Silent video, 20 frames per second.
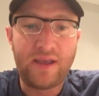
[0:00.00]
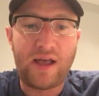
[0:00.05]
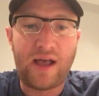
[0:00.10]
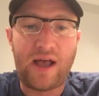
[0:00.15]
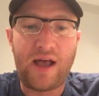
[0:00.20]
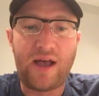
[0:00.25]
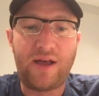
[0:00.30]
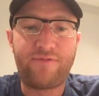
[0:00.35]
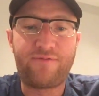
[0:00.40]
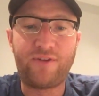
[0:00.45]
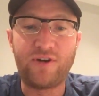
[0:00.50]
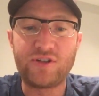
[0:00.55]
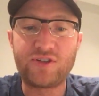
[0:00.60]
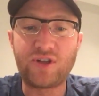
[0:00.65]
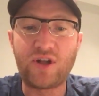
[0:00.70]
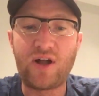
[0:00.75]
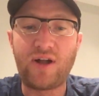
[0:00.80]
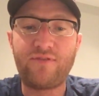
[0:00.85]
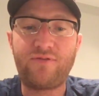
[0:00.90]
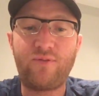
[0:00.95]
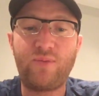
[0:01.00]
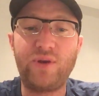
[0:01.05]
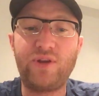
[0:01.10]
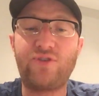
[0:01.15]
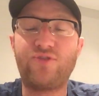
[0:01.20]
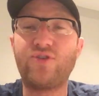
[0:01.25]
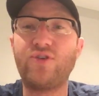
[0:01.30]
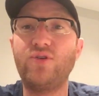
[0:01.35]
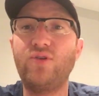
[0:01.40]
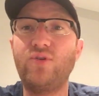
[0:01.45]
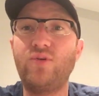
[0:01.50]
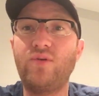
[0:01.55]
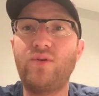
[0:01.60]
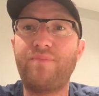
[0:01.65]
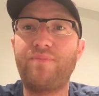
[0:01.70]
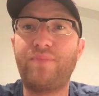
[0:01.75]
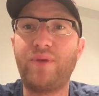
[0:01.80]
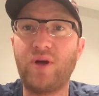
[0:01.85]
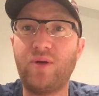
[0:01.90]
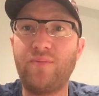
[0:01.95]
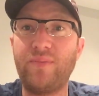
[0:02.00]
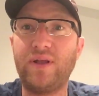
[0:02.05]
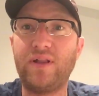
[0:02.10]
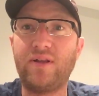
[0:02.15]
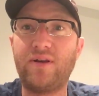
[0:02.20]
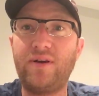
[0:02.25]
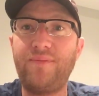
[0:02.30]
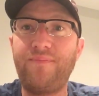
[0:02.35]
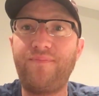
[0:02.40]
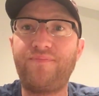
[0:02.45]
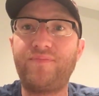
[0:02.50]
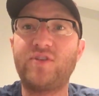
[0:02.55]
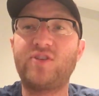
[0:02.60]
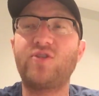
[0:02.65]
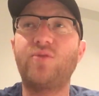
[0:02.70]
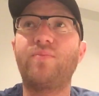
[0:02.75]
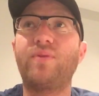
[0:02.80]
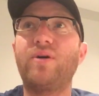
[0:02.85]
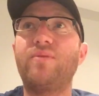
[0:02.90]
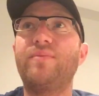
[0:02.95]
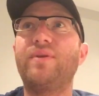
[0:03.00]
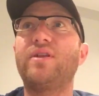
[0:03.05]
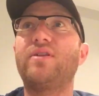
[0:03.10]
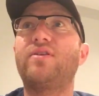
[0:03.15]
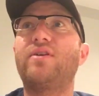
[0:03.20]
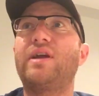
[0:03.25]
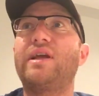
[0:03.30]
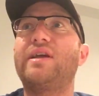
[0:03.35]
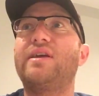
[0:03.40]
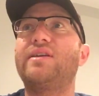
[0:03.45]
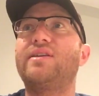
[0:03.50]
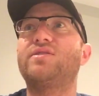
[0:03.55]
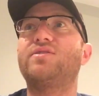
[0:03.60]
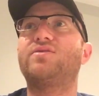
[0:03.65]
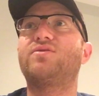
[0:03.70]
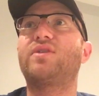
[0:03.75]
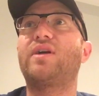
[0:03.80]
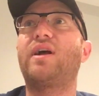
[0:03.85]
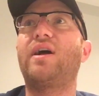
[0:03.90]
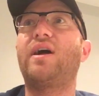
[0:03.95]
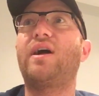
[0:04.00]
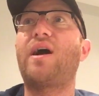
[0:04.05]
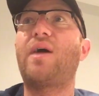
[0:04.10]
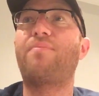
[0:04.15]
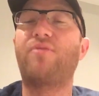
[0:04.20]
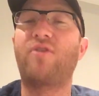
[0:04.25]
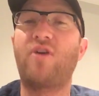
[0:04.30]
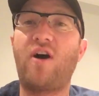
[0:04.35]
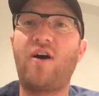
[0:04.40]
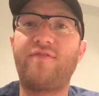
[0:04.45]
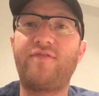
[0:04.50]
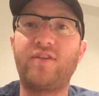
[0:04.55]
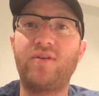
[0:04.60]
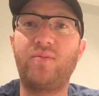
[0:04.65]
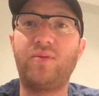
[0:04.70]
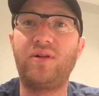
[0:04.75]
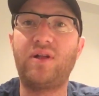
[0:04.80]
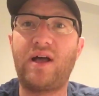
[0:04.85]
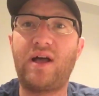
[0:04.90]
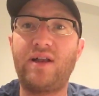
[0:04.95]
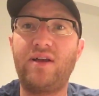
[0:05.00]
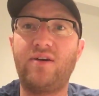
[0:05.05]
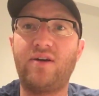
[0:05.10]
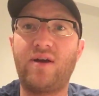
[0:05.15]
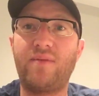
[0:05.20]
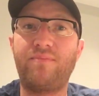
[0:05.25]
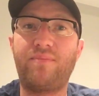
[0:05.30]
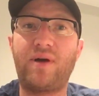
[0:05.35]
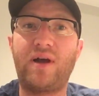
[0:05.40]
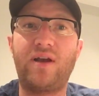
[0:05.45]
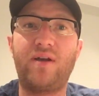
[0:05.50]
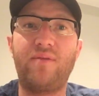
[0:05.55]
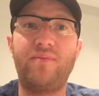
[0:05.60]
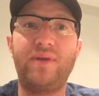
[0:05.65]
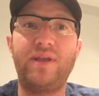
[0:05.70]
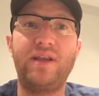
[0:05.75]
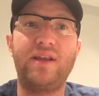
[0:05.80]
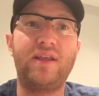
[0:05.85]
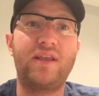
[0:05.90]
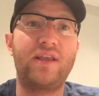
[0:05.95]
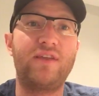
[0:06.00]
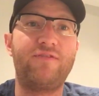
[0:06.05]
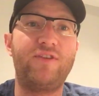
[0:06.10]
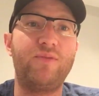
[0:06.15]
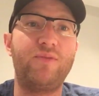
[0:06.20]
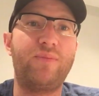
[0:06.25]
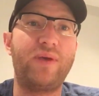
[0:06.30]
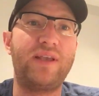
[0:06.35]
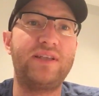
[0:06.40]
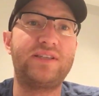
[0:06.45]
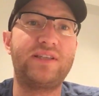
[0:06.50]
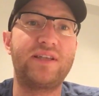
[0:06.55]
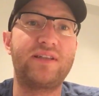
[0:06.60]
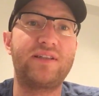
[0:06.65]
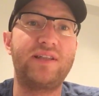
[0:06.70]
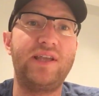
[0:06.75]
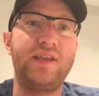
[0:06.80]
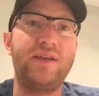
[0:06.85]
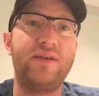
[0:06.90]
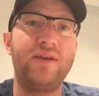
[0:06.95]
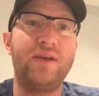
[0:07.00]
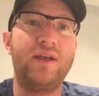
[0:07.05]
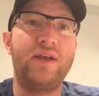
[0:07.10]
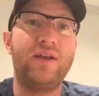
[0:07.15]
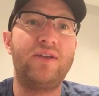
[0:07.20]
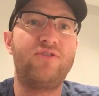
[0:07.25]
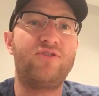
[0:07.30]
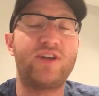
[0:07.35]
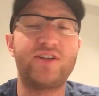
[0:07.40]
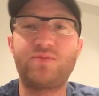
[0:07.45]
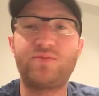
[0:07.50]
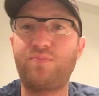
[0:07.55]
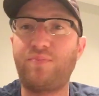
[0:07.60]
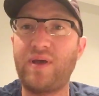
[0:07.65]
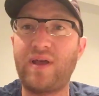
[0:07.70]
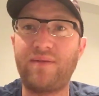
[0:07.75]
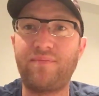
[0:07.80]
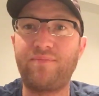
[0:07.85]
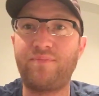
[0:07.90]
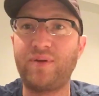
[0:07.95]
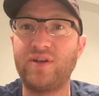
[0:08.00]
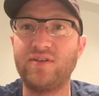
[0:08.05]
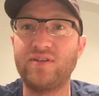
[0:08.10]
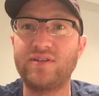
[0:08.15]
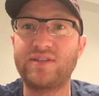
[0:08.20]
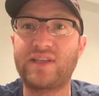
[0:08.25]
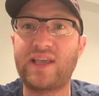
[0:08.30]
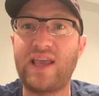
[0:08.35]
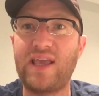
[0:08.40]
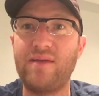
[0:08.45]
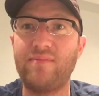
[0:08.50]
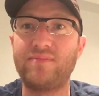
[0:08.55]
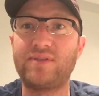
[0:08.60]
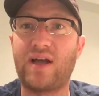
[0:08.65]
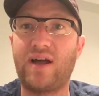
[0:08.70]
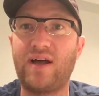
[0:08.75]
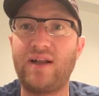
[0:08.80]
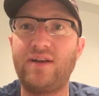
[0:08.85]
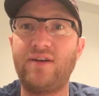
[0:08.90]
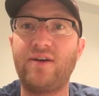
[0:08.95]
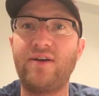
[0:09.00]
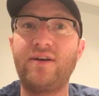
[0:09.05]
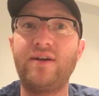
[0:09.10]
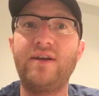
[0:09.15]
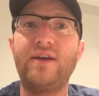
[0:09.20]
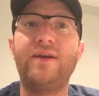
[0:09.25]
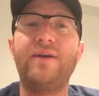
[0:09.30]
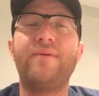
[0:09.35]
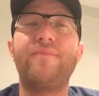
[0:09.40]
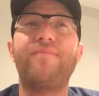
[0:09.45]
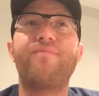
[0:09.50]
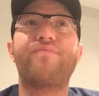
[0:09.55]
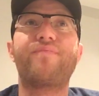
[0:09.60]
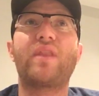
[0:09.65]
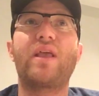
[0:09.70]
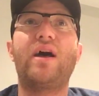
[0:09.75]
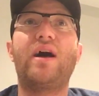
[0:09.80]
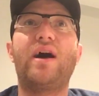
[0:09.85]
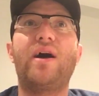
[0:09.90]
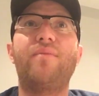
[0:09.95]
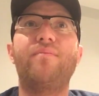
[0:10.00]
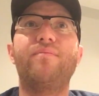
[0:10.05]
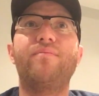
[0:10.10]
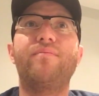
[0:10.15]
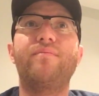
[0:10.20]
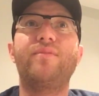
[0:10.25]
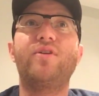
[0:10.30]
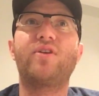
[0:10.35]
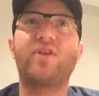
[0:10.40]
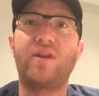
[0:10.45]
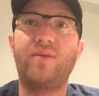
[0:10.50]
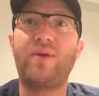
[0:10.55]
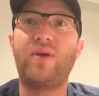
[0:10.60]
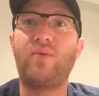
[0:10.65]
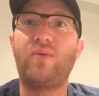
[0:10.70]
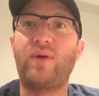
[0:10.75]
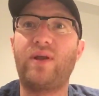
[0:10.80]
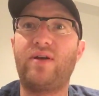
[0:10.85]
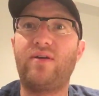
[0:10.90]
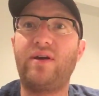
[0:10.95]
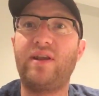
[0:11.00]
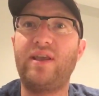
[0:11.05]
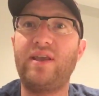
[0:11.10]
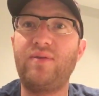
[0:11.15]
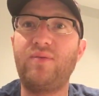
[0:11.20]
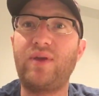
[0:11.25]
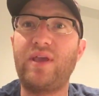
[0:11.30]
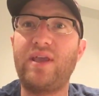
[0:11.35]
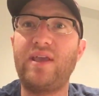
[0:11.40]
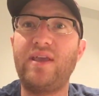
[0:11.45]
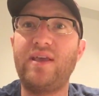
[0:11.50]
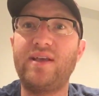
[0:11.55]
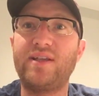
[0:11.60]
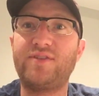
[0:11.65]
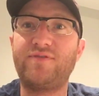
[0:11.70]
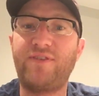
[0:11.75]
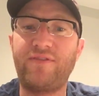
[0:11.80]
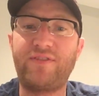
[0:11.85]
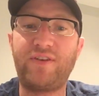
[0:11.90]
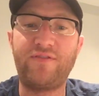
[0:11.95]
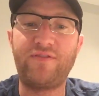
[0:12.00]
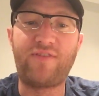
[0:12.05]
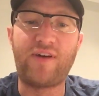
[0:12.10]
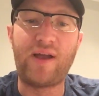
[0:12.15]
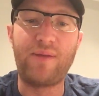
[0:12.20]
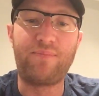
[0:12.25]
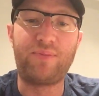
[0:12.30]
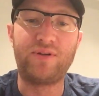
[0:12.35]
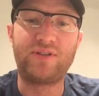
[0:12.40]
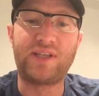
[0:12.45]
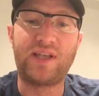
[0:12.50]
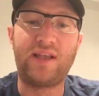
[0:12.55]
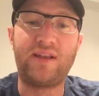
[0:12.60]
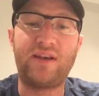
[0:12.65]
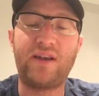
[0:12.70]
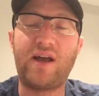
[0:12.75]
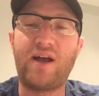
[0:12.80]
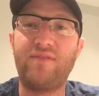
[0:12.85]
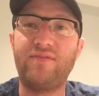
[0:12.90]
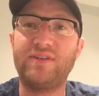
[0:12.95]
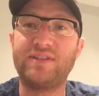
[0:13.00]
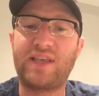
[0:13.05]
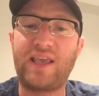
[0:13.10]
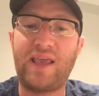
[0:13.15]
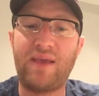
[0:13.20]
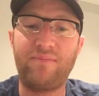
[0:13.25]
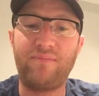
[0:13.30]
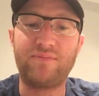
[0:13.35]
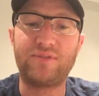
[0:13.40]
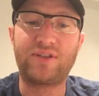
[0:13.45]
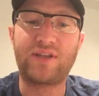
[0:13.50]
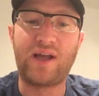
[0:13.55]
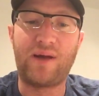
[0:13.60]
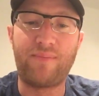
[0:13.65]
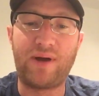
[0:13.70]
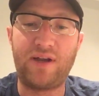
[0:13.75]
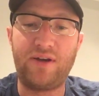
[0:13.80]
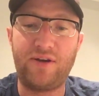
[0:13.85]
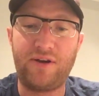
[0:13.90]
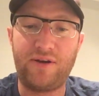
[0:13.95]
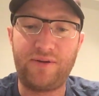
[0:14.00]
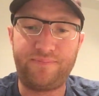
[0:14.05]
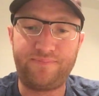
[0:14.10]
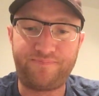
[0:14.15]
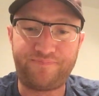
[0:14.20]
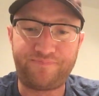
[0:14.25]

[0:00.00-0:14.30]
Uh, first off, we drew Bill Miller. So, Bill Miller is uh, a profitable under umpire, meaning if you basically just bet Bill's games under, um, you're going to be a winner. He he hits 55% of his games come under.